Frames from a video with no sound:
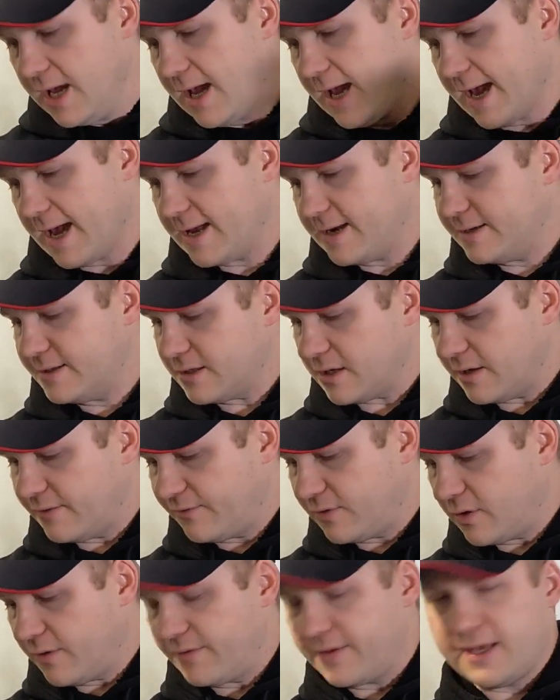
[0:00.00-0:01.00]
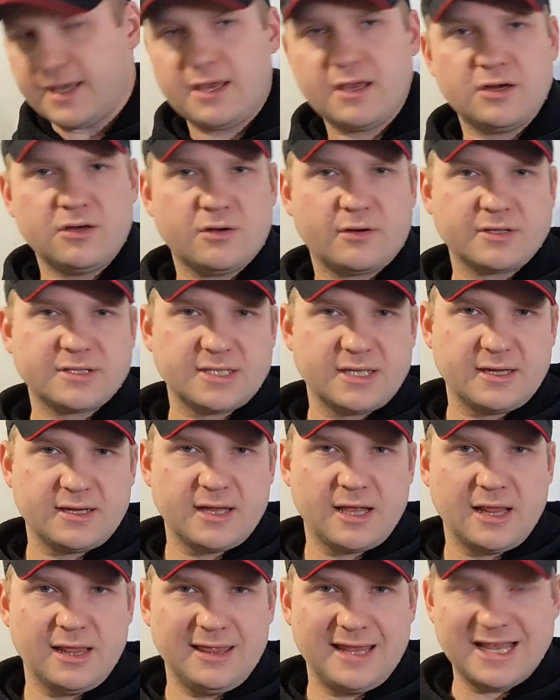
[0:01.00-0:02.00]
And I've got the
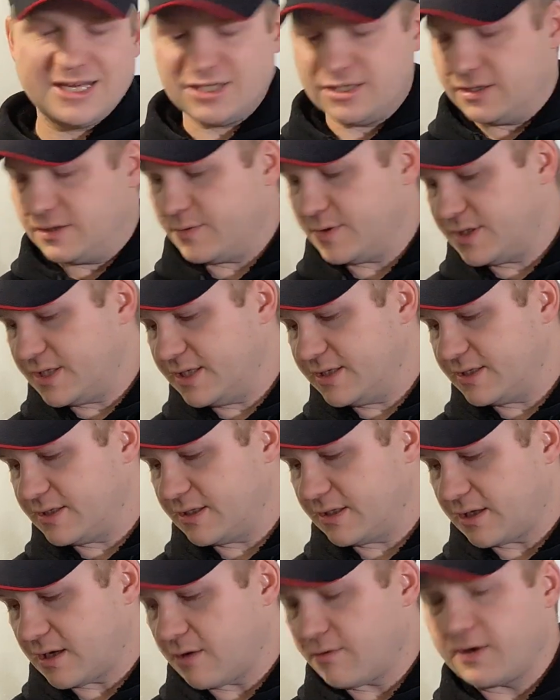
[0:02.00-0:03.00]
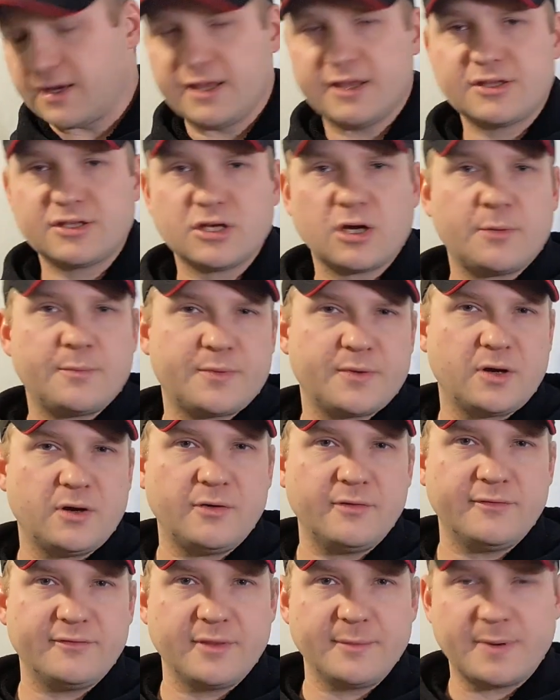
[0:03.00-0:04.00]
Nokta Legend, which is currently the top
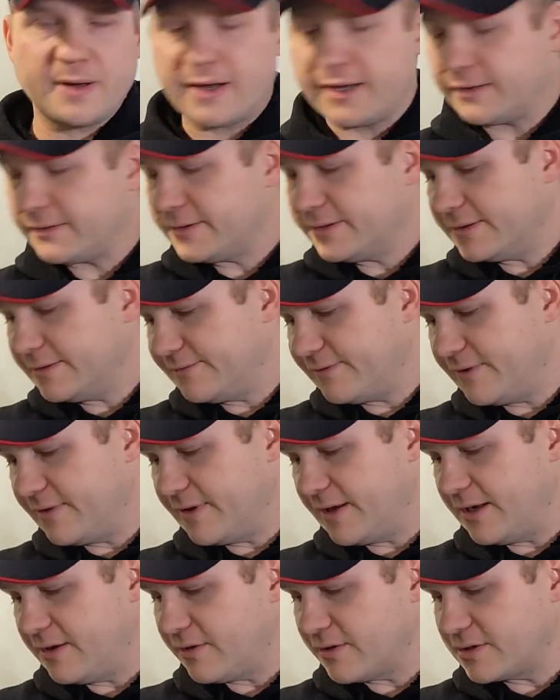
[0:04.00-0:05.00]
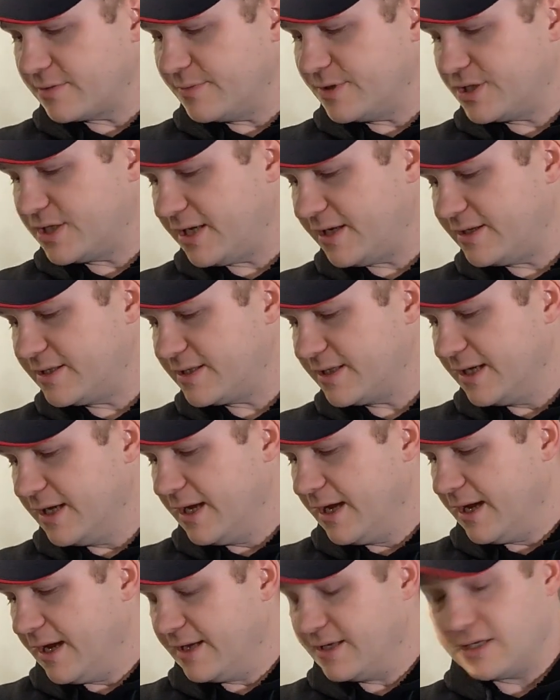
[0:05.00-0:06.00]
of the pile for the Nokta machines
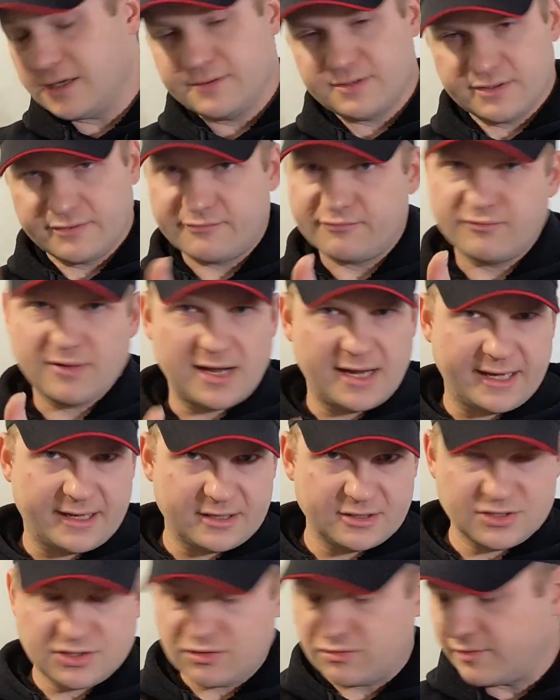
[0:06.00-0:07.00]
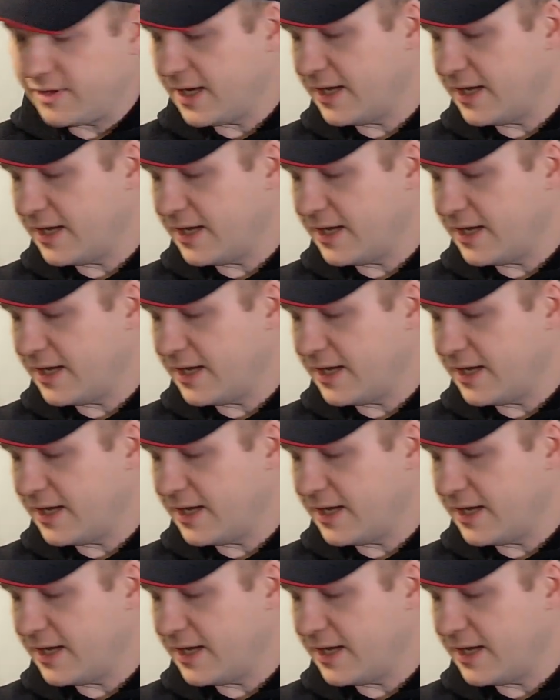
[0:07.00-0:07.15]
in terms of relic and jewelry